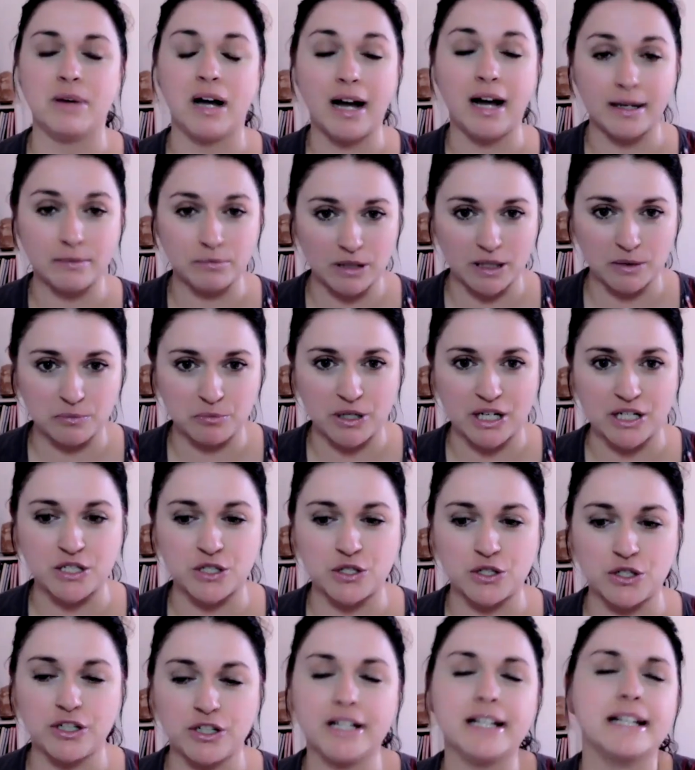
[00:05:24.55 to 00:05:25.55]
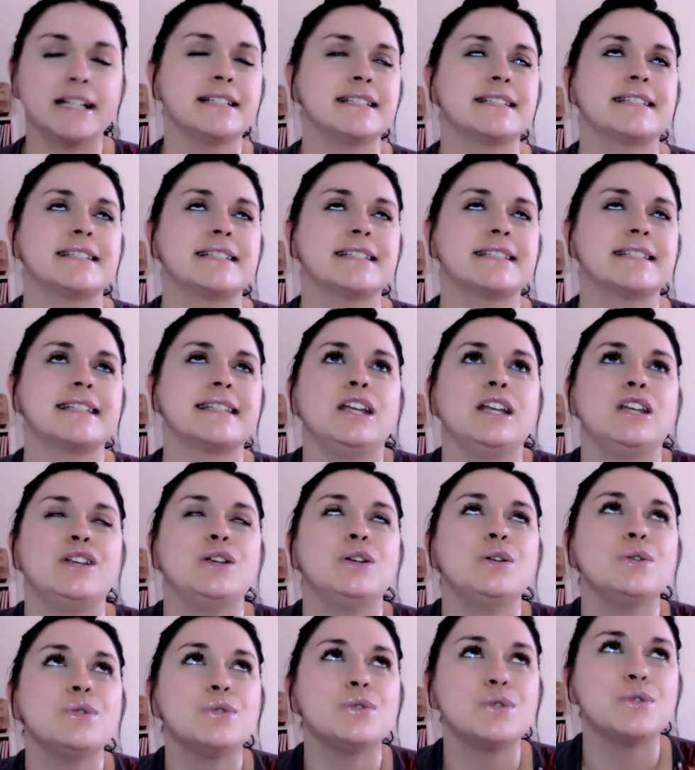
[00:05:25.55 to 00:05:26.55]
high blood pressure is a
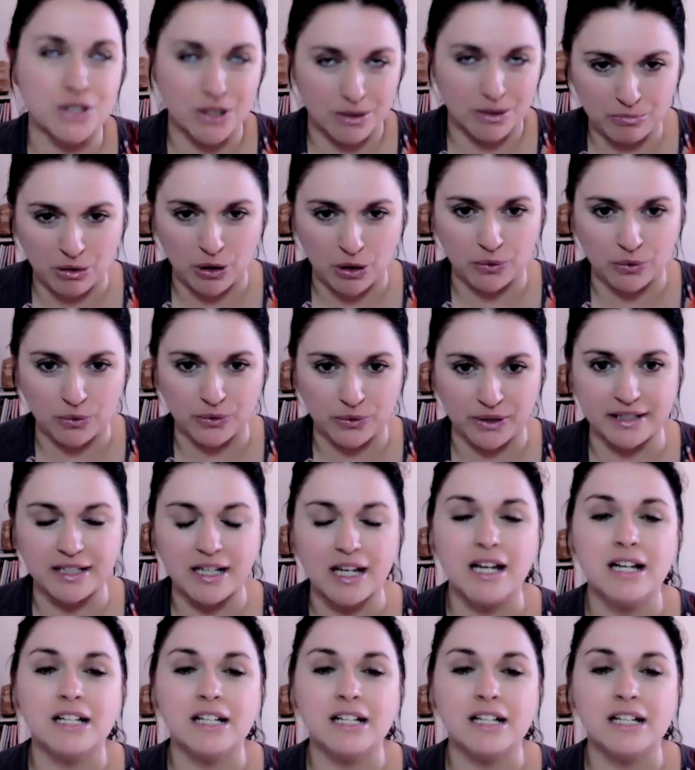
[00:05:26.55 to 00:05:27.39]
huge component.